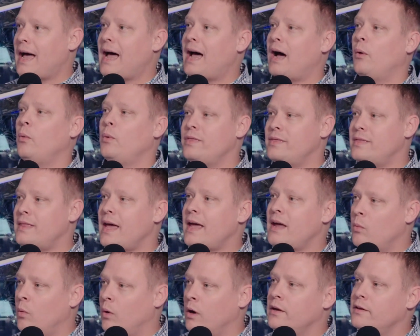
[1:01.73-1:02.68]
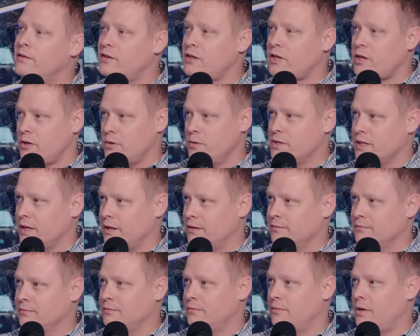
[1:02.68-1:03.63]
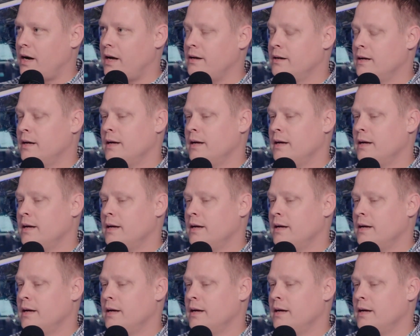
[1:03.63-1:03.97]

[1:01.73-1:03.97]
how would they want to use it, right?